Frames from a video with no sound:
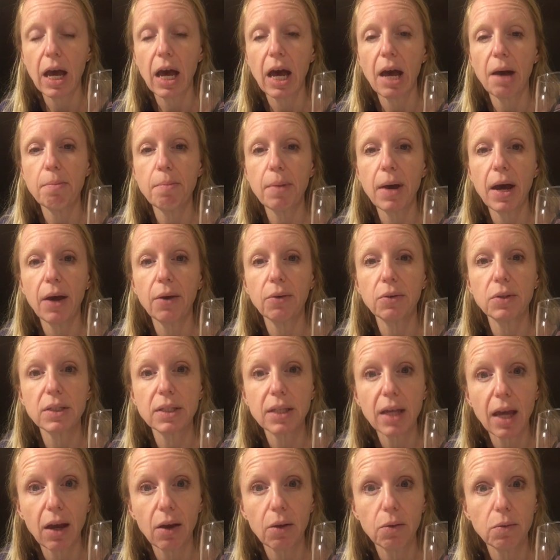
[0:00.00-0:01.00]
about
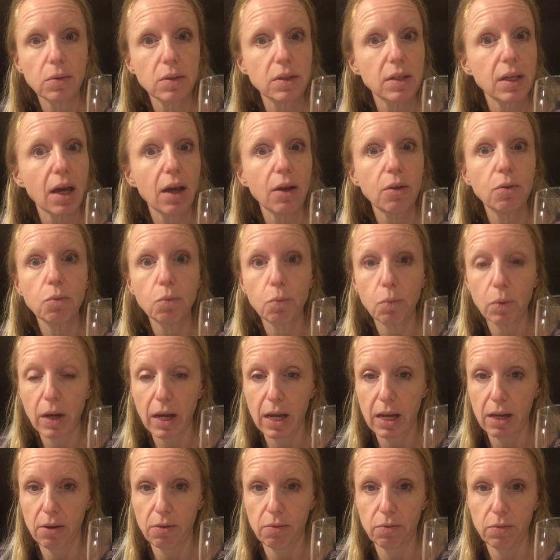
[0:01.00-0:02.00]
sound, sound
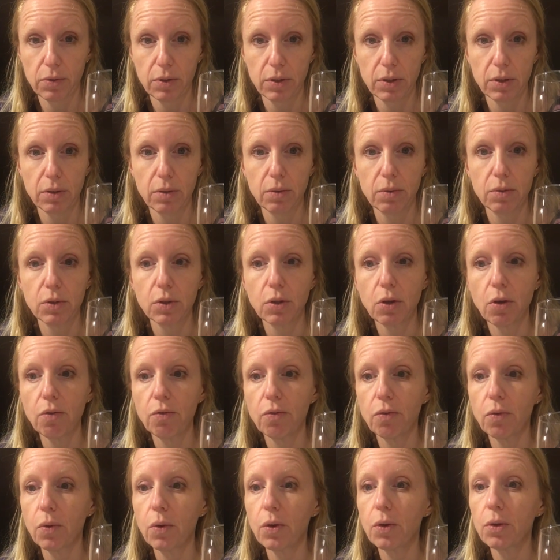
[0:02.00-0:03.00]
waves, so
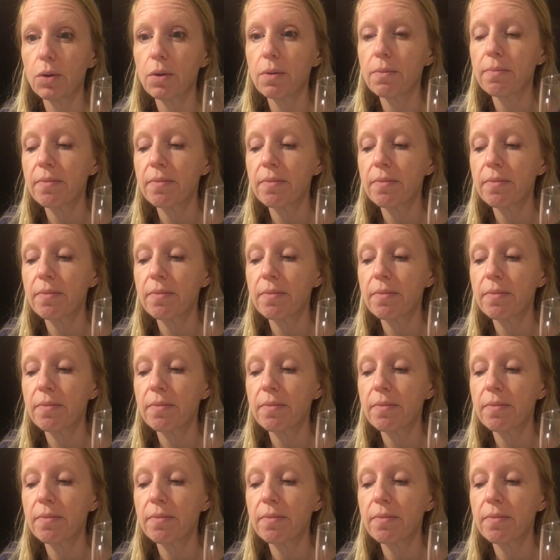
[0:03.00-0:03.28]
forth.